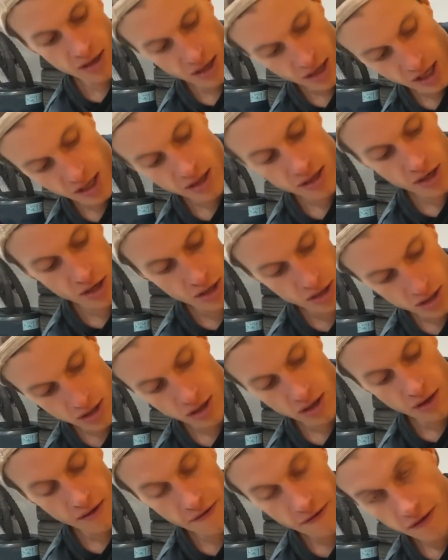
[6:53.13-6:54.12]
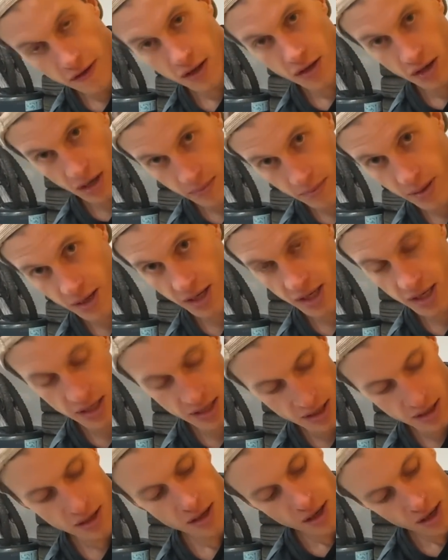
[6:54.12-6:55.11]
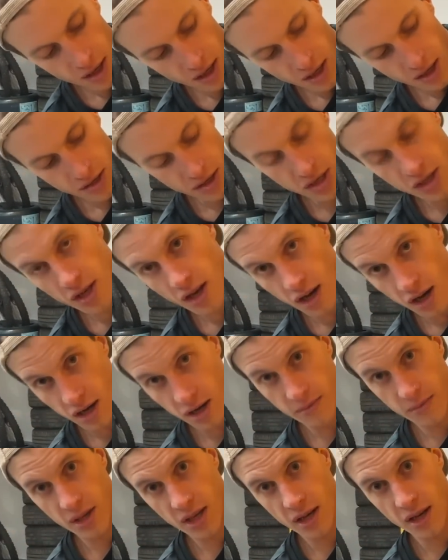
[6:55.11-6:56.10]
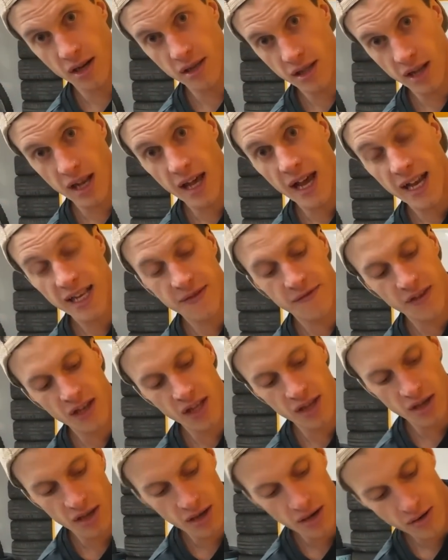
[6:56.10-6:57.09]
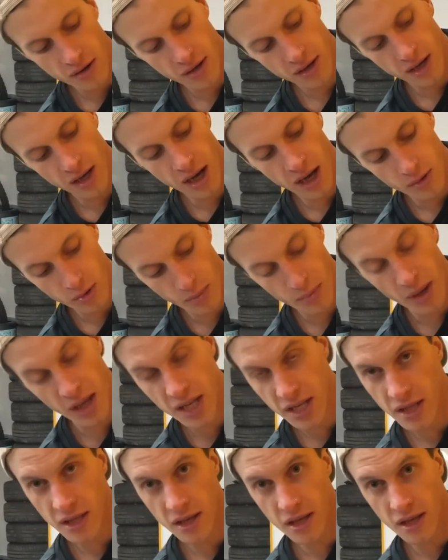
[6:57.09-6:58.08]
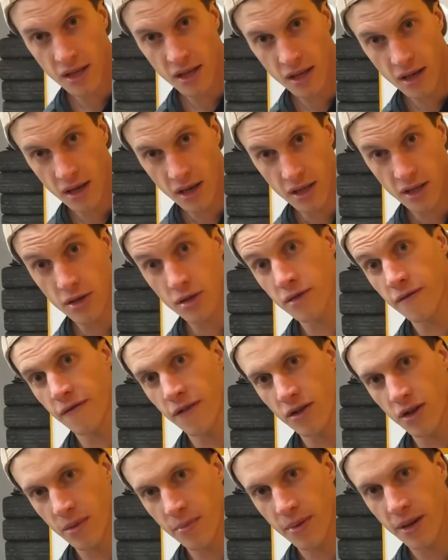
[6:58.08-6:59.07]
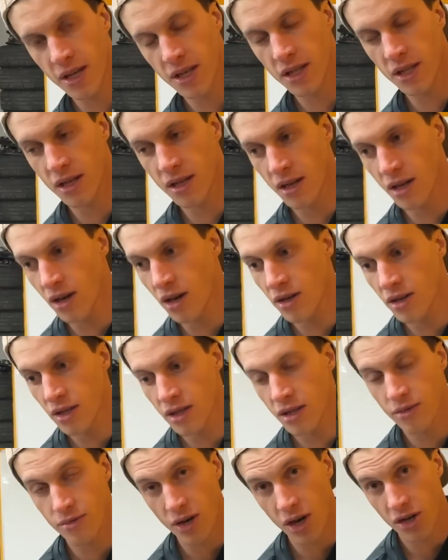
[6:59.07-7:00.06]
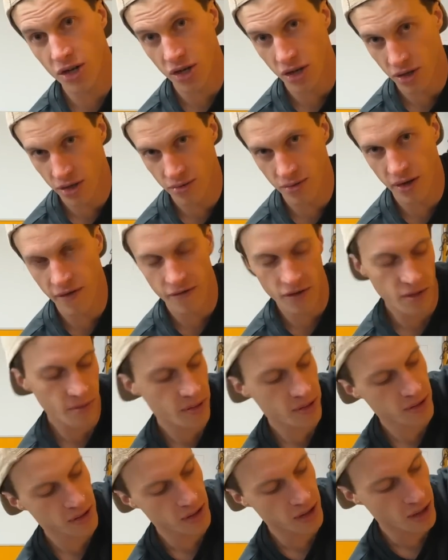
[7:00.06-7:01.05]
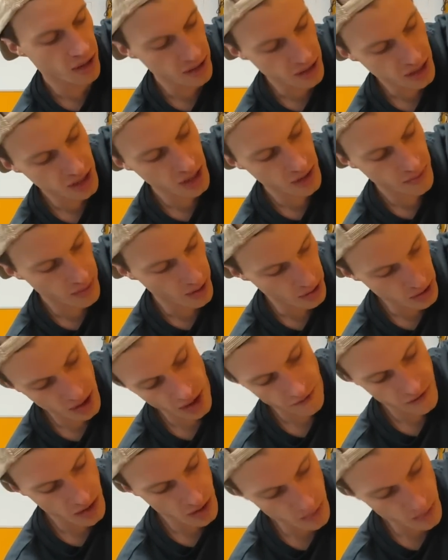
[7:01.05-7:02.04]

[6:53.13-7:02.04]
internal floating piston. You saw me on the last video replacing the internal floating piston on the RockShox Reverb on the seat post of this